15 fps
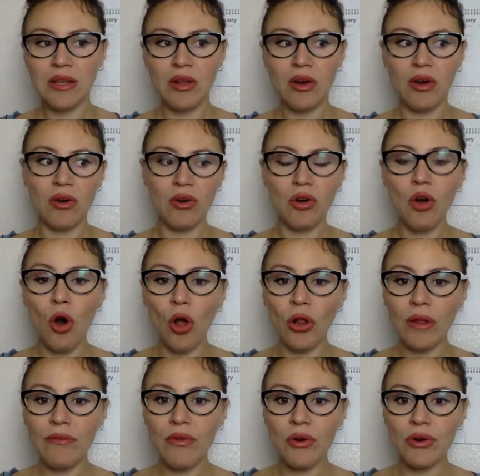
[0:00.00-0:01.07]

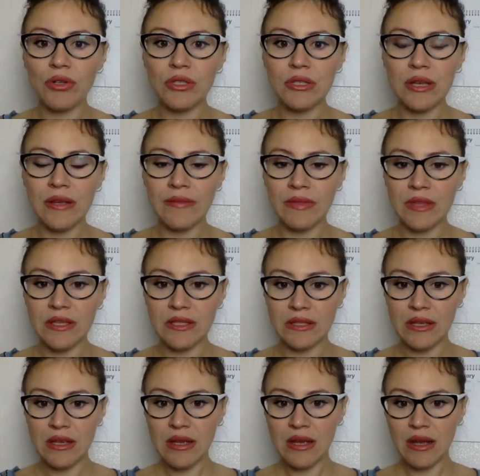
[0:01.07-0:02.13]
goal of yours, and
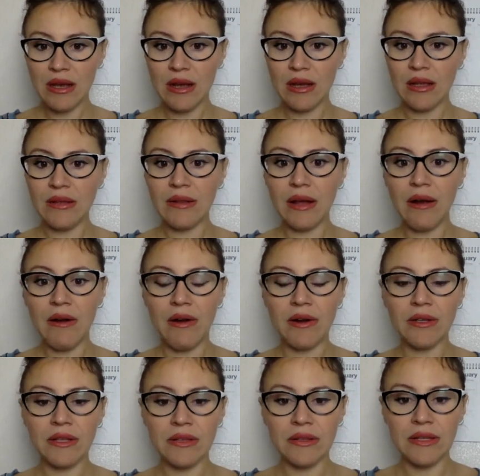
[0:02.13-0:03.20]
this inner
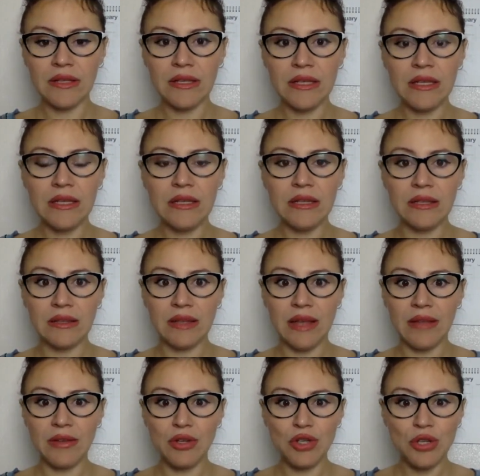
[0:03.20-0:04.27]
heart and the need and the
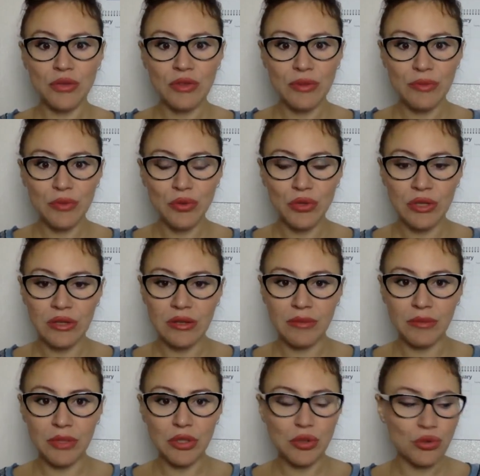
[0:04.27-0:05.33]
energy of the moon and
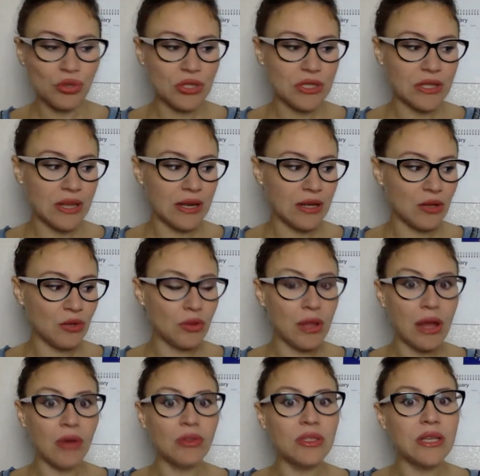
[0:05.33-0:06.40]
number two is telling you,
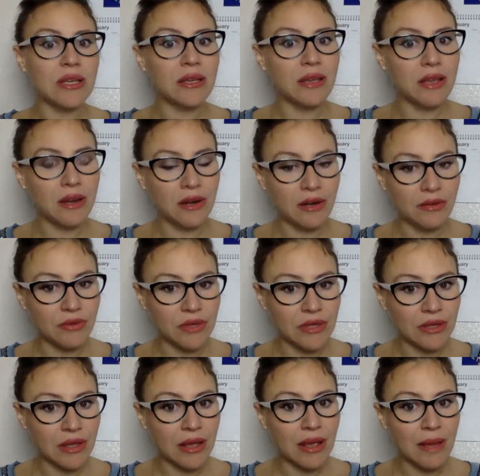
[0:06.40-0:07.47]
now take care of it
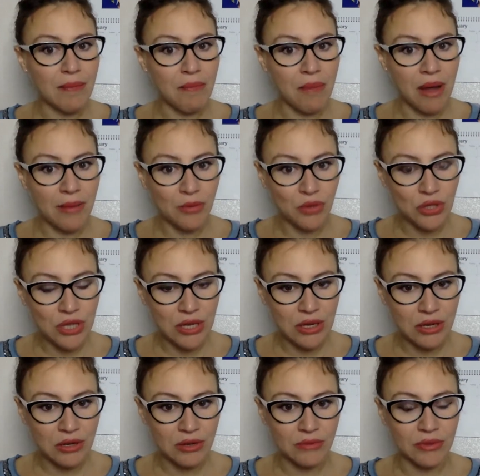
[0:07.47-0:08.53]
like a mom would take
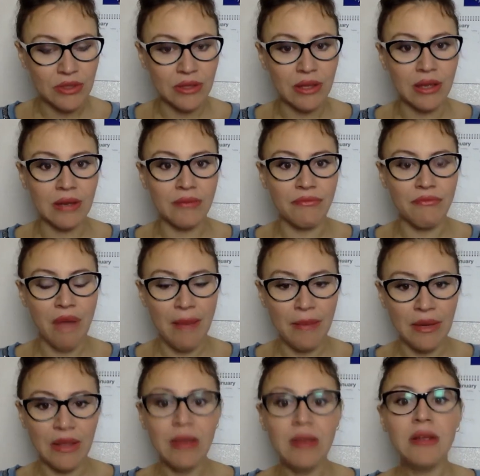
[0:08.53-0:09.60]
care of it, like a
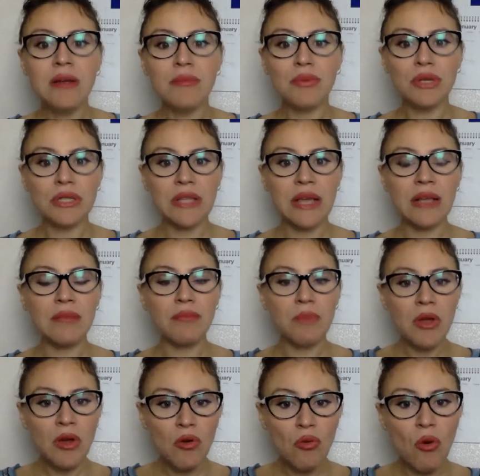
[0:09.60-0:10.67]
family. Protect
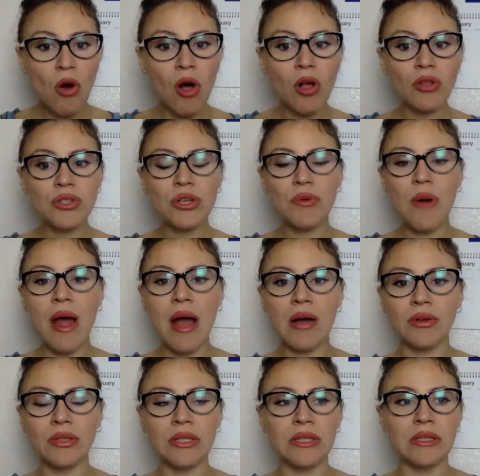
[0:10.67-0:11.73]
walls
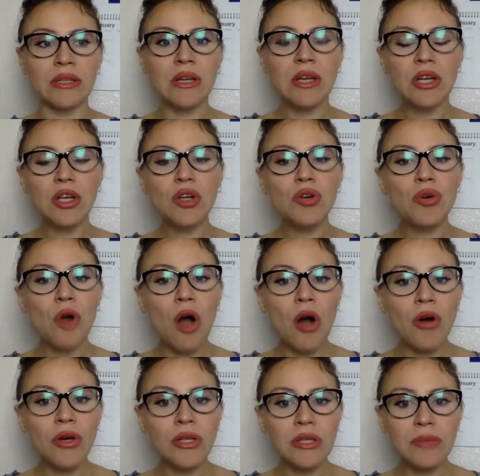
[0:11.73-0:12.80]
around it,
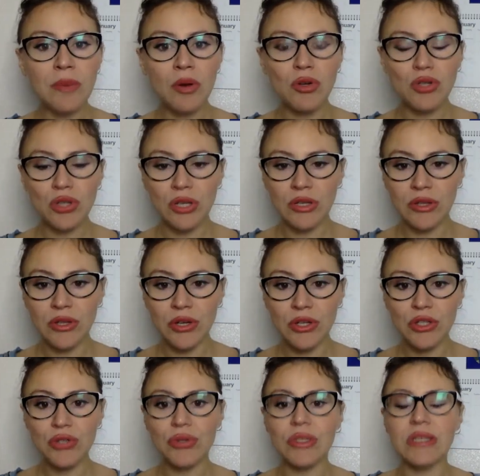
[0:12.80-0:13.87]
grow it emotionally,
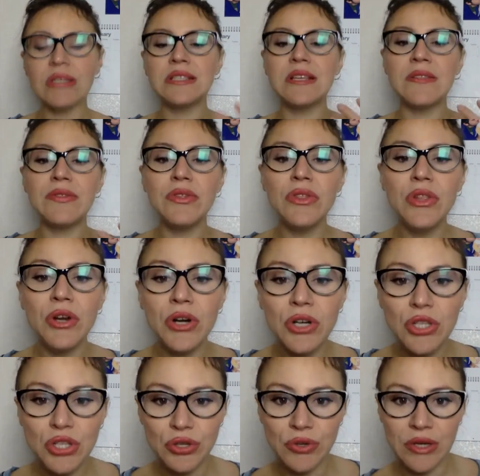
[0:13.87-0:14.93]
nurture it. It's a
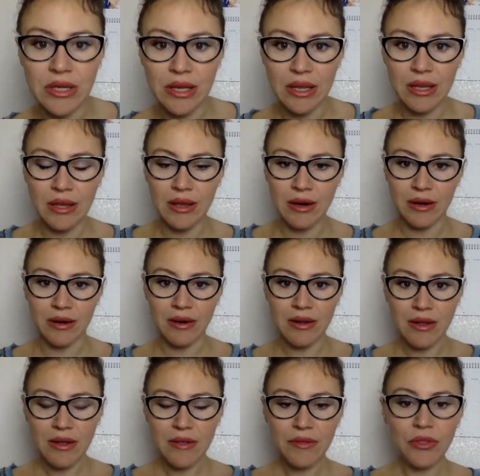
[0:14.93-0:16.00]
nurturing year,
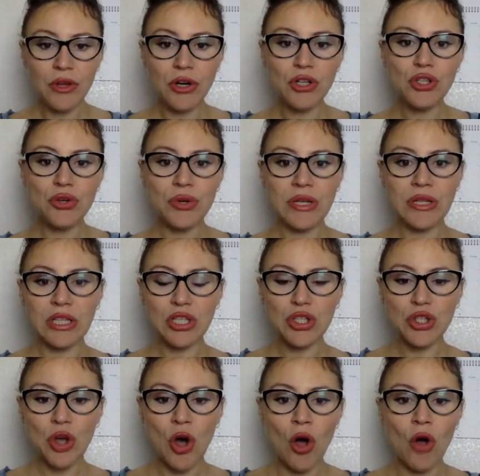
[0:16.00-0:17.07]
nurturing the
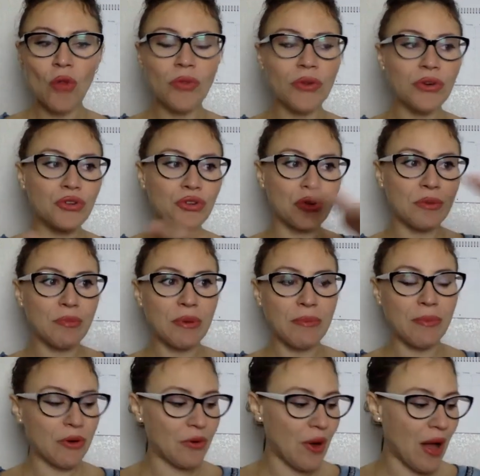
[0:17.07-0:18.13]
soul, nurturing
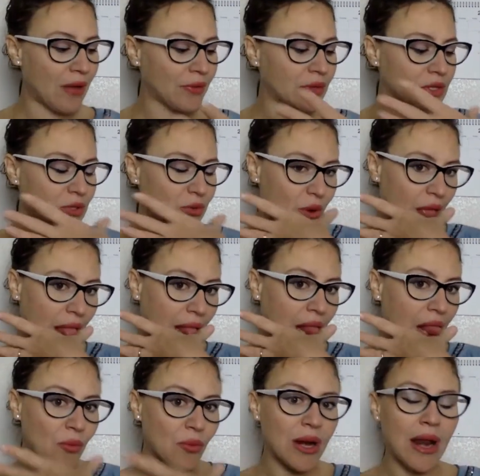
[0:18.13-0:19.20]
people around us,
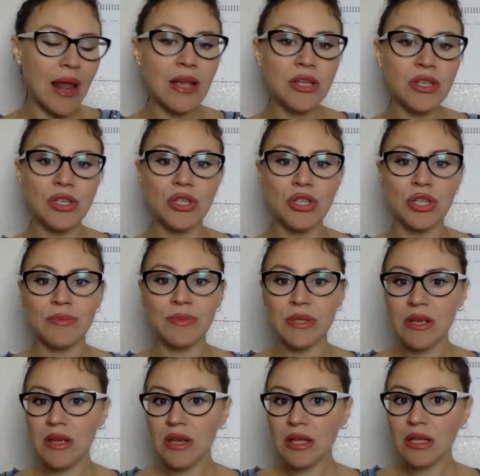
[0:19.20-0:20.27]
creating the relationships.
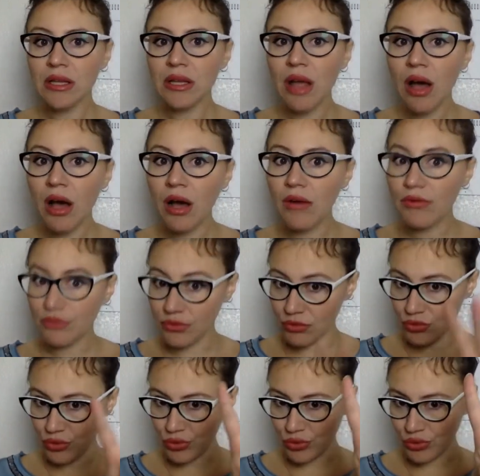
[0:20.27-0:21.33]
Love
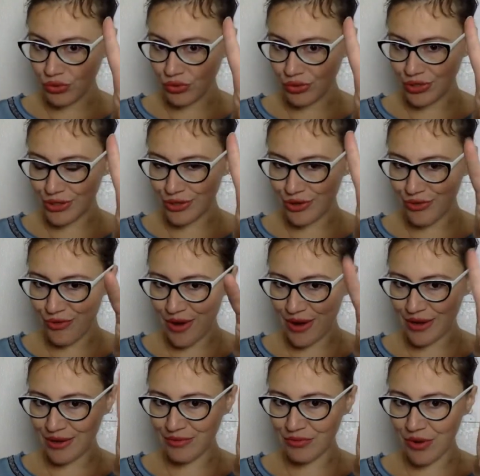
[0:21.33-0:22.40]
too is not one
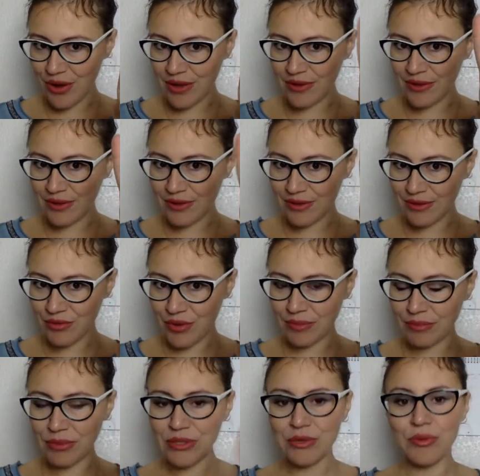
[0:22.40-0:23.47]
and one
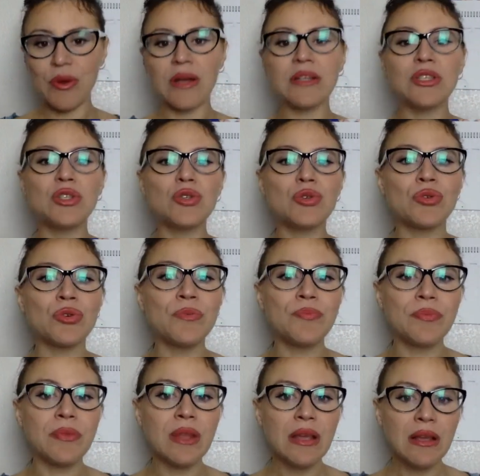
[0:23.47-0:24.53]
plus one is two.
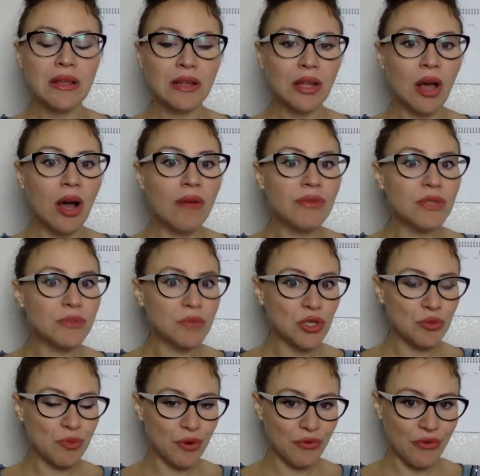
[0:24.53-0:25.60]
Love is
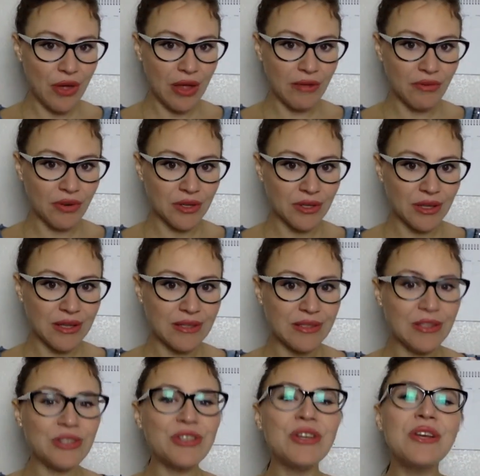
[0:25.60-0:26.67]
much more favored, and
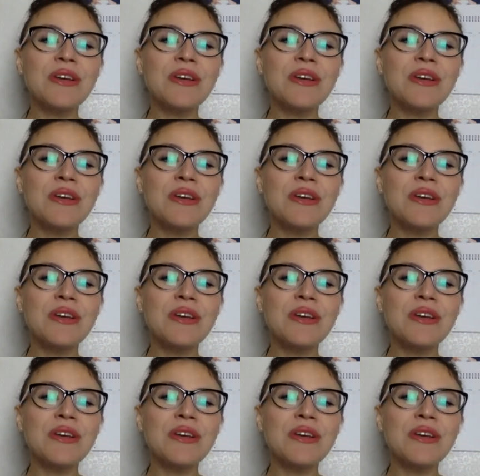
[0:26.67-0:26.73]
such